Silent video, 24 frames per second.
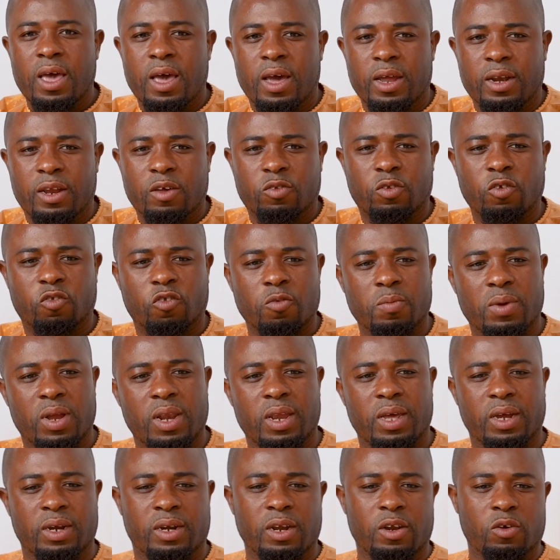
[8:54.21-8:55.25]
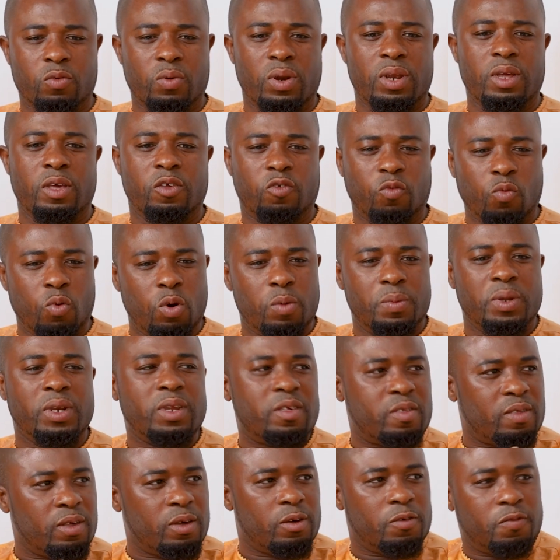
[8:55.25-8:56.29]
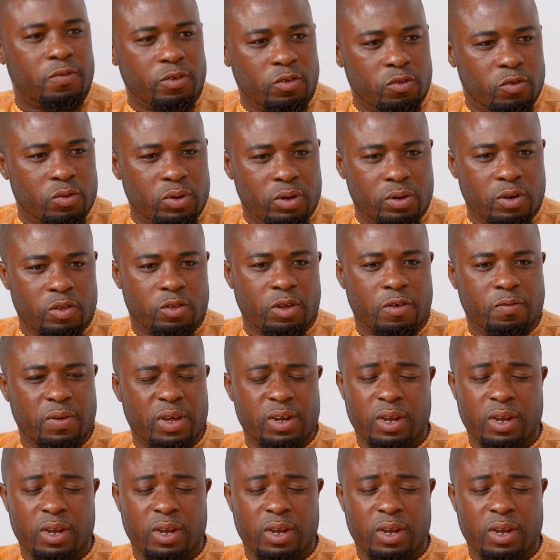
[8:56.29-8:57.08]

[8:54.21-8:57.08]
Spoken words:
And that's why Somalia gradually is warming itself into the rest of.